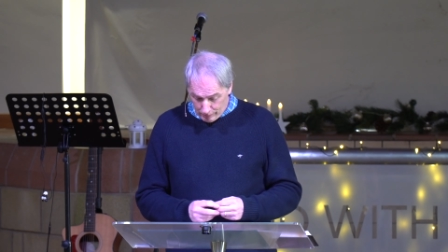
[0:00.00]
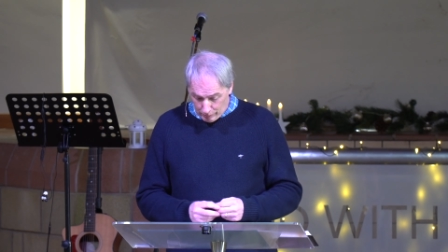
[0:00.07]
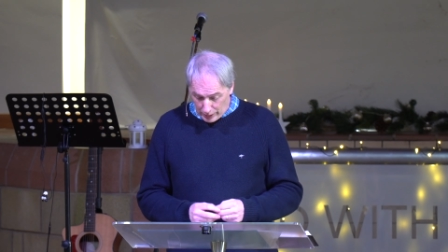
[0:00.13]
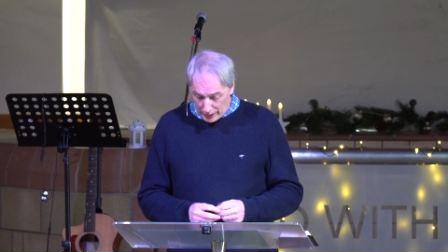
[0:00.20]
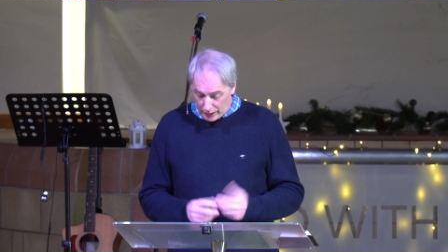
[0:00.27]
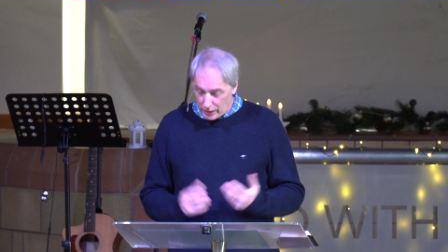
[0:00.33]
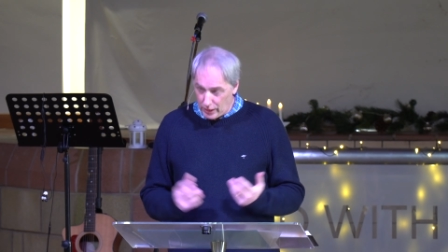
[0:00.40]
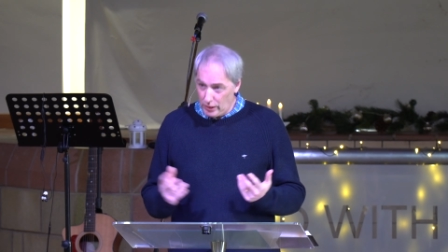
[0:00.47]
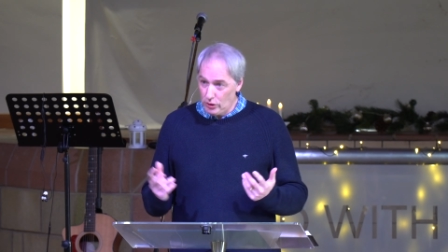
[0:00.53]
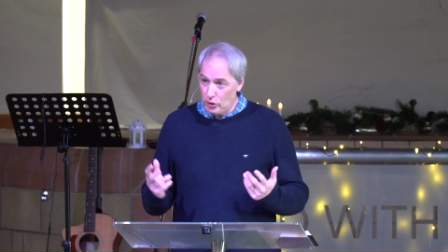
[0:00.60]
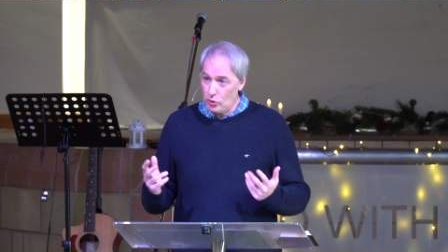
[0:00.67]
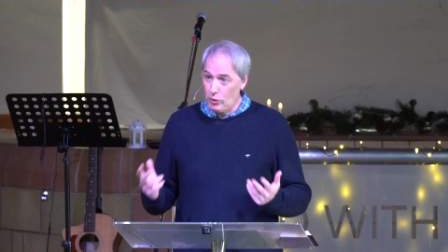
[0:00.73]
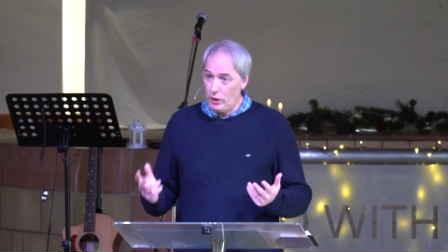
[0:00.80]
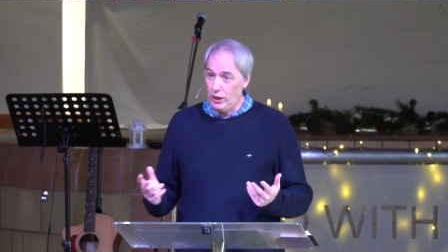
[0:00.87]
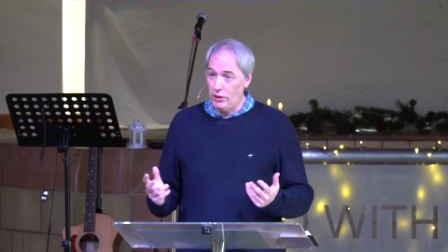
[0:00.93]
back in
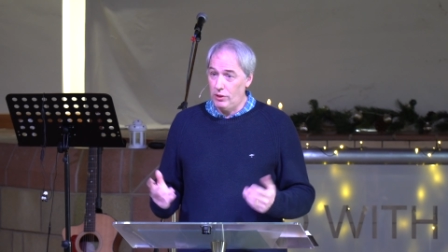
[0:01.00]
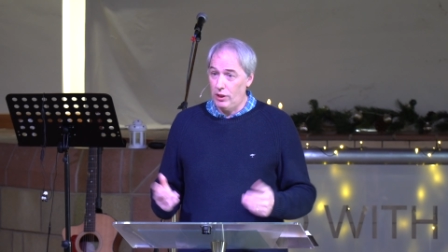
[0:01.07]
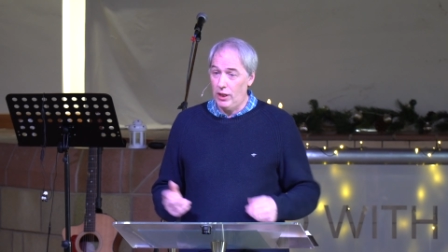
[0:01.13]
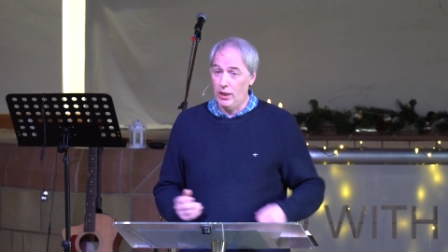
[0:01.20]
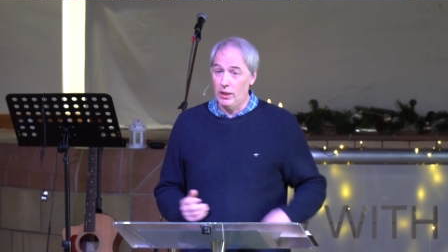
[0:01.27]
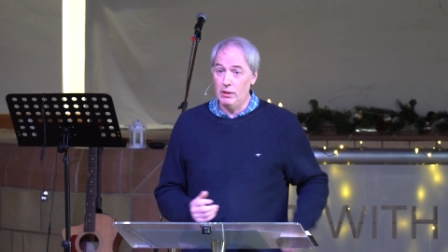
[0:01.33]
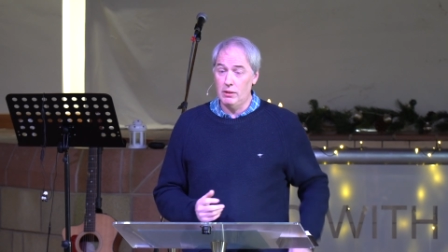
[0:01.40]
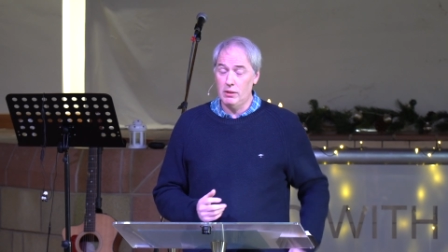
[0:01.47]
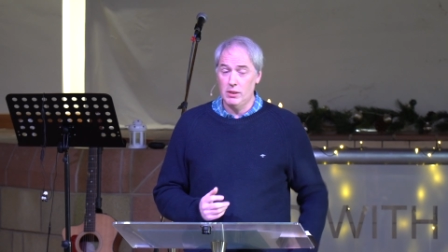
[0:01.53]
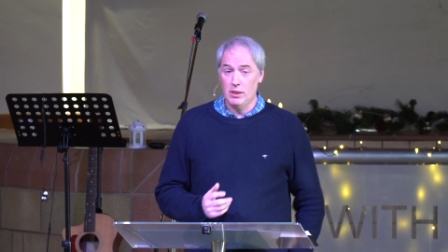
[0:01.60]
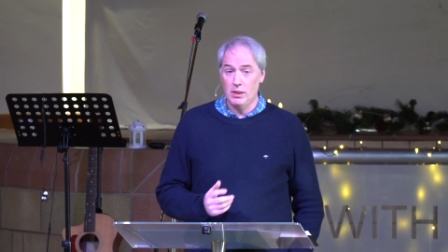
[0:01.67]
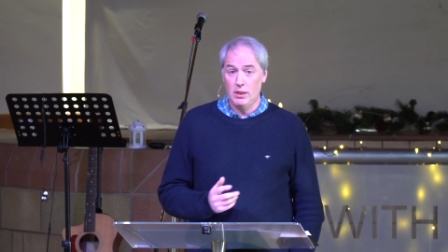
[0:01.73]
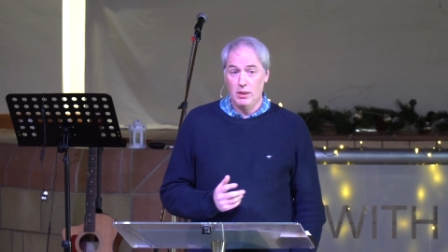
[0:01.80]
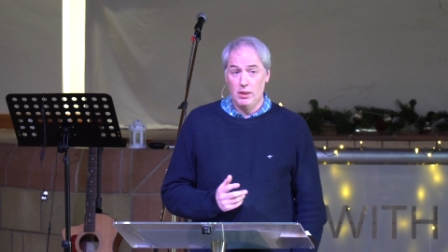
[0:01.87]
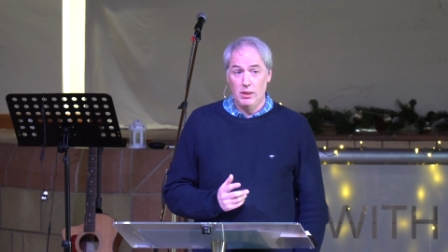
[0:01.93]
2010,
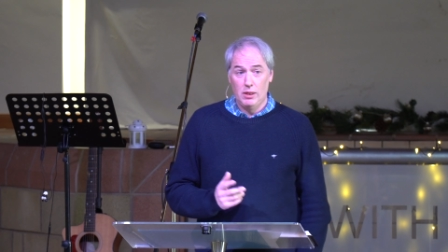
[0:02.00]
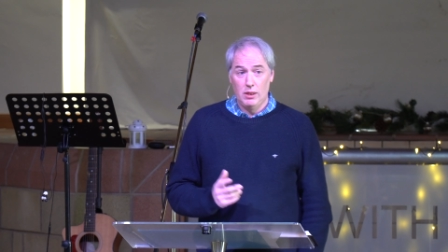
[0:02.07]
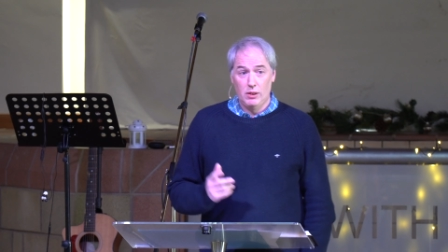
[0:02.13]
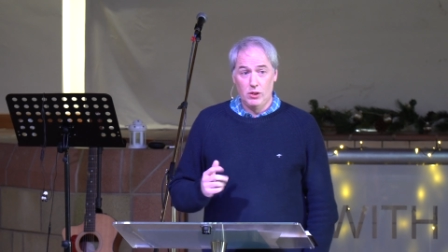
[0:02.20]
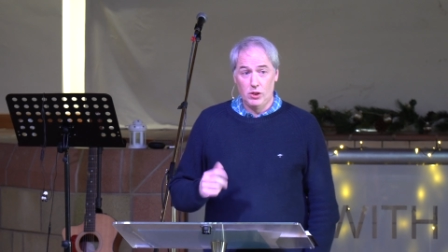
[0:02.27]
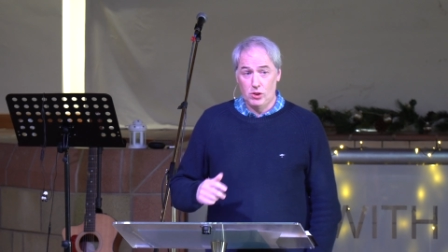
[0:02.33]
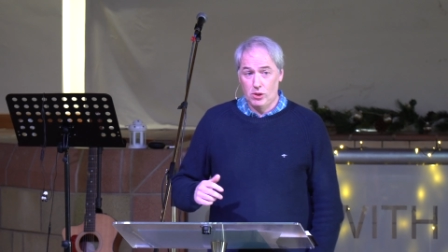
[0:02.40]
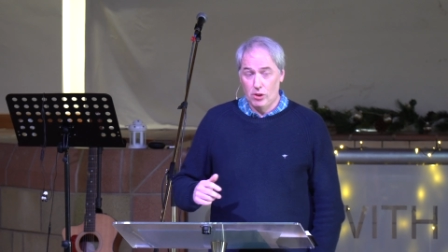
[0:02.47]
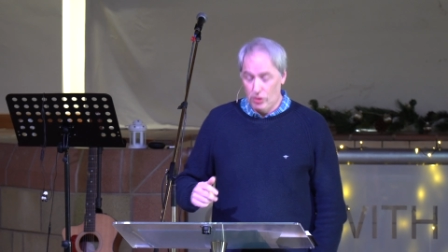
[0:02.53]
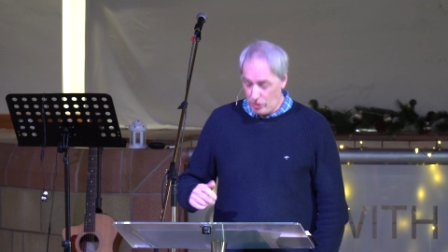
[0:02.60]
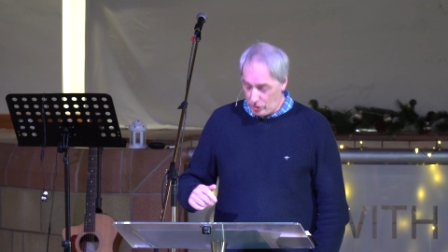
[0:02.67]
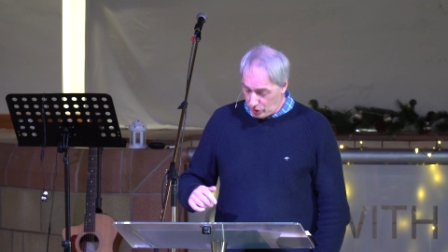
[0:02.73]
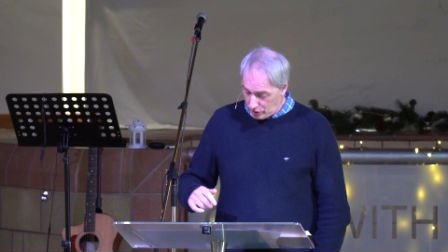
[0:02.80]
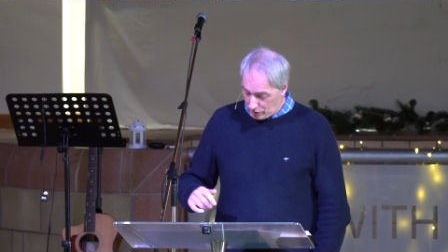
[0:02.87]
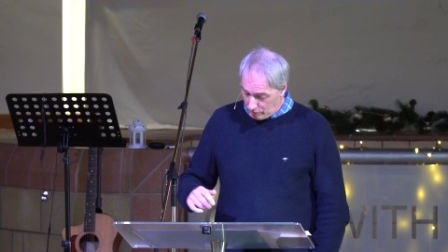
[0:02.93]
this
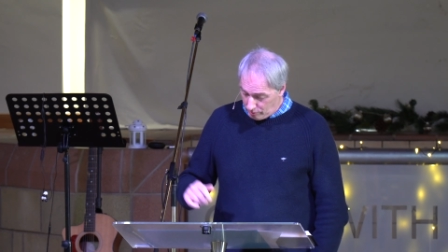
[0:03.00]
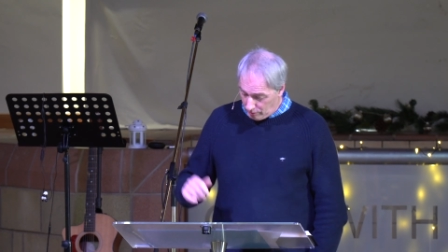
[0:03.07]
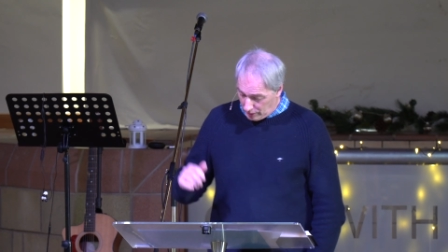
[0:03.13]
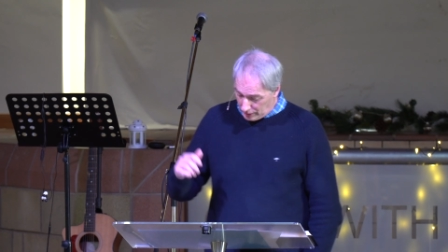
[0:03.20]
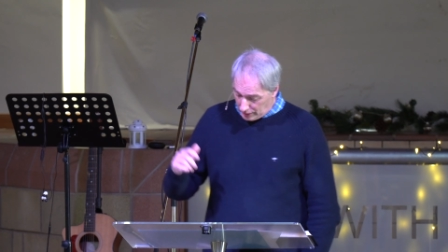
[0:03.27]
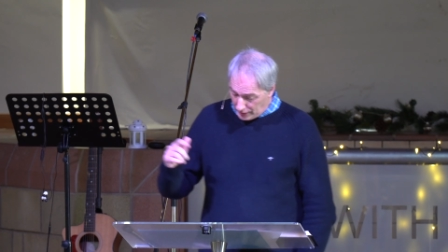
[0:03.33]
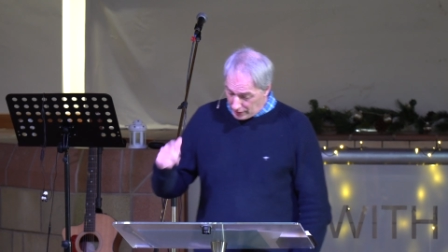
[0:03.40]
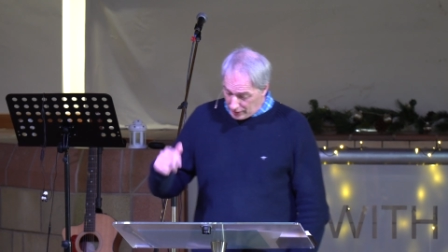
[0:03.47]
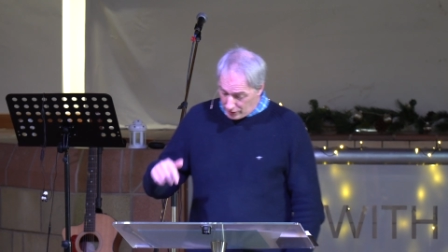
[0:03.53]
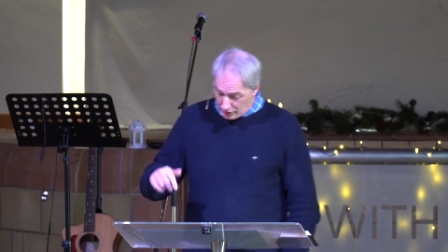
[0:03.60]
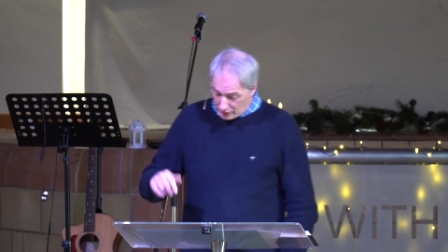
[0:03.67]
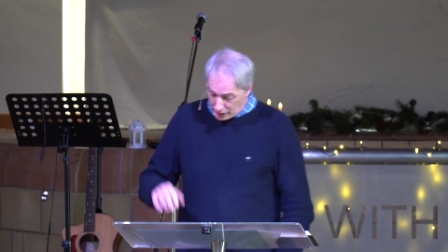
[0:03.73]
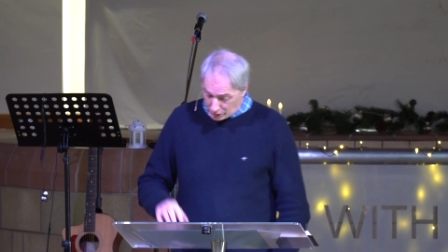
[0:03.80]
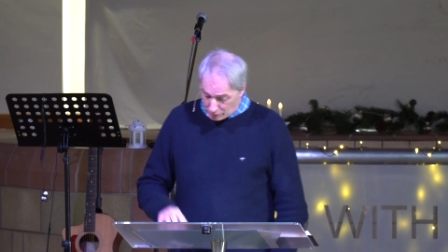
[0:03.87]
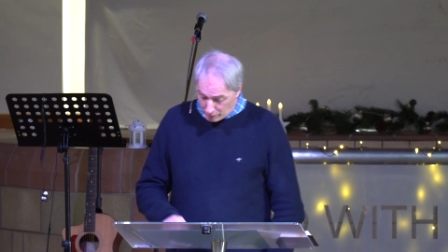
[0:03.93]
church, uh,
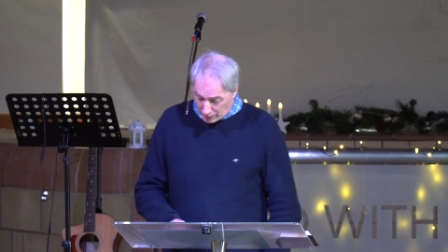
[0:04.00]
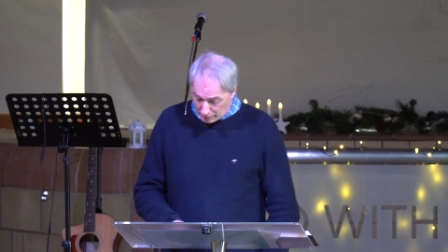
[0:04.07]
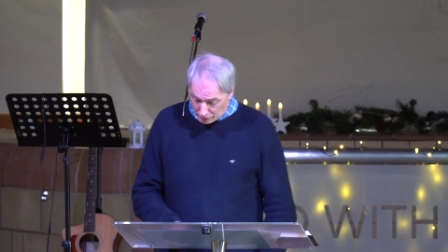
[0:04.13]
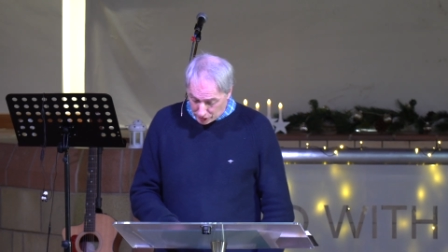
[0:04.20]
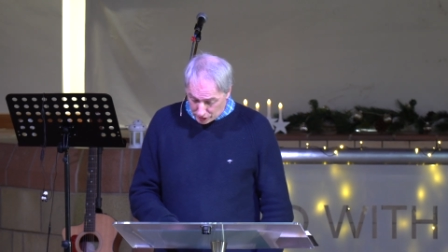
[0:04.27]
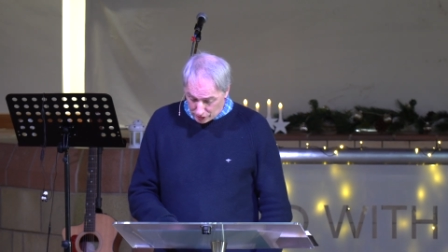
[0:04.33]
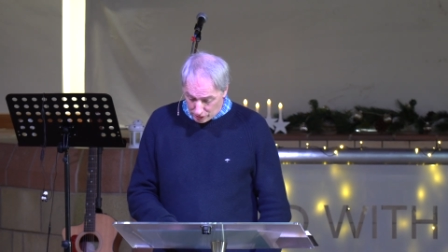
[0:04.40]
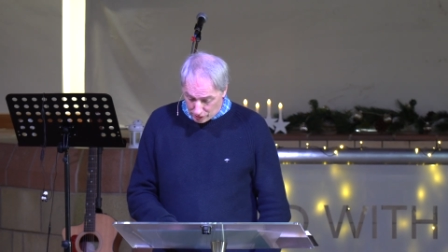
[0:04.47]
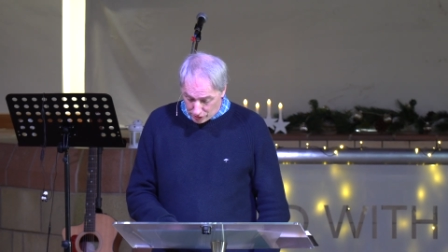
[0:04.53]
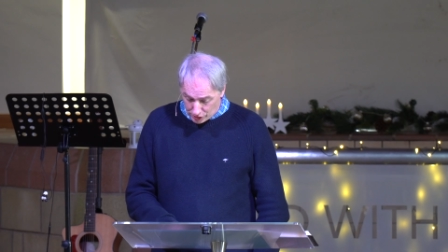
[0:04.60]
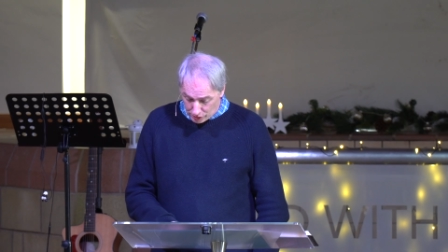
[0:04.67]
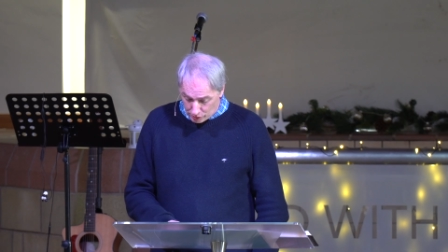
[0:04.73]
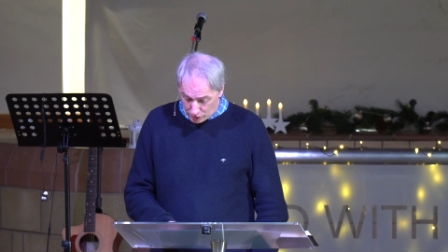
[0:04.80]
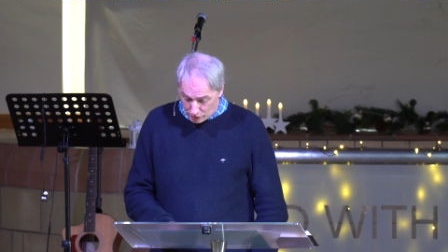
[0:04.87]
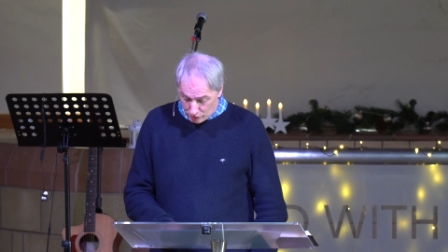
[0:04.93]
International Baptist Church,
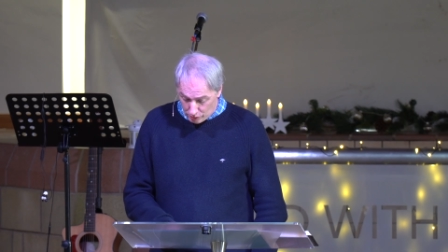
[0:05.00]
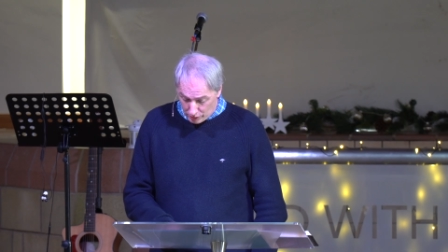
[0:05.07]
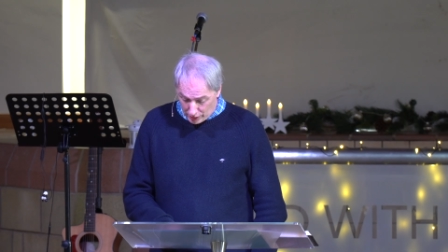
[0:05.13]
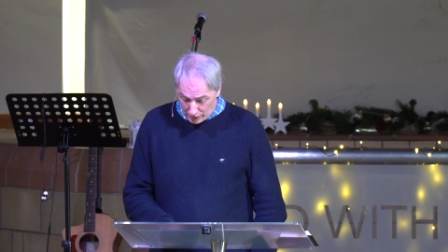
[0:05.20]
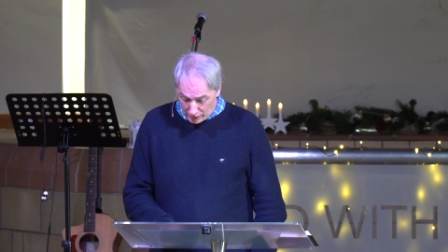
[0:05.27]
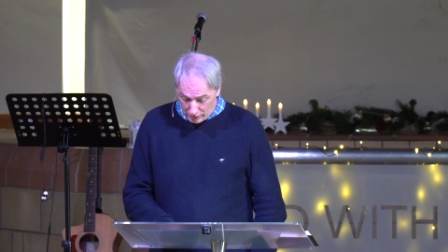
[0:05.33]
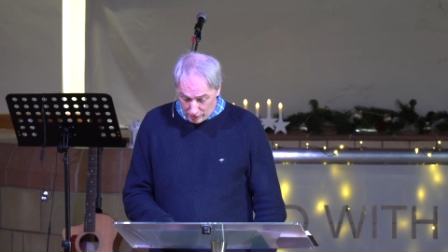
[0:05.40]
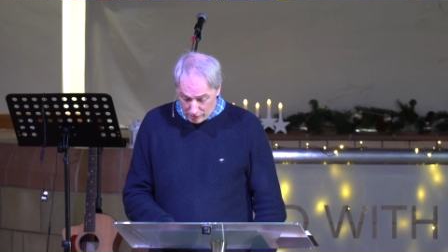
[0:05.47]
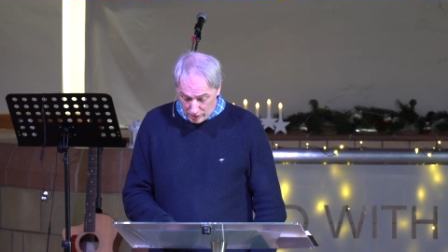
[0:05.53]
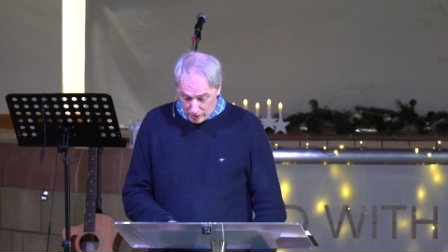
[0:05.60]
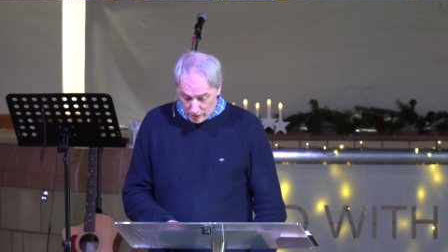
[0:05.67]
as was known then,